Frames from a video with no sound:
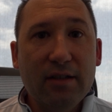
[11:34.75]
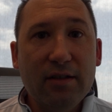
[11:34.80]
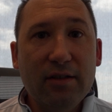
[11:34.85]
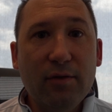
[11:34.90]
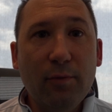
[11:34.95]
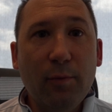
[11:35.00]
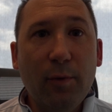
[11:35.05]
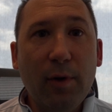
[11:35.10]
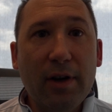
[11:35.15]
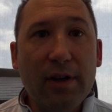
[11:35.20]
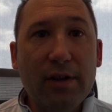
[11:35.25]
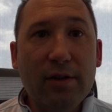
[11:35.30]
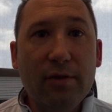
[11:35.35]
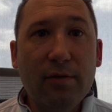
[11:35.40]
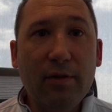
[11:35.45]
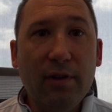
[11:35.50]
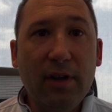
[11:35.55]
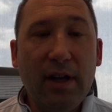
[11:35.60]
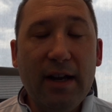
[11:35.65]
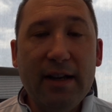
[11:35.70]
you want to
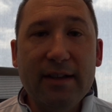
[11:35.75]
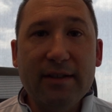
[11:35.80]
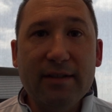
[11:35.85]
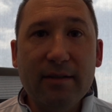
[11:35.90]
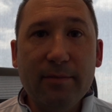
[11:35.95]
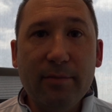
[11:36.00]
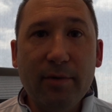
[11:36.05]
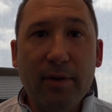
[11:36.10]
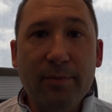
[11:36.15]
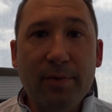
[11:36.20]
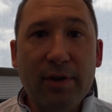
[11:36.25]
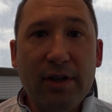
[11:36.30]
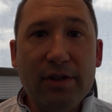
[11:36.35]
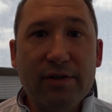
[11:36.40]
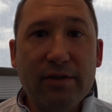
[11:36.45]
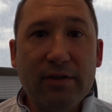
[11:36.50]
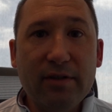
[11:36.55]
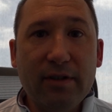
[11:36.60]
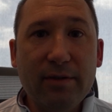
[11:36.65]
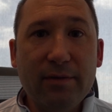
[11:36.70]
utilize the blood
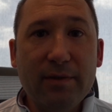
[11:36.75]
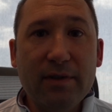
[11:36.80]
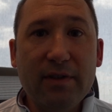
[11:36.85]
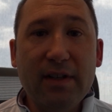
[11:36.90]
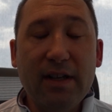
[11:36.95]
pressure that was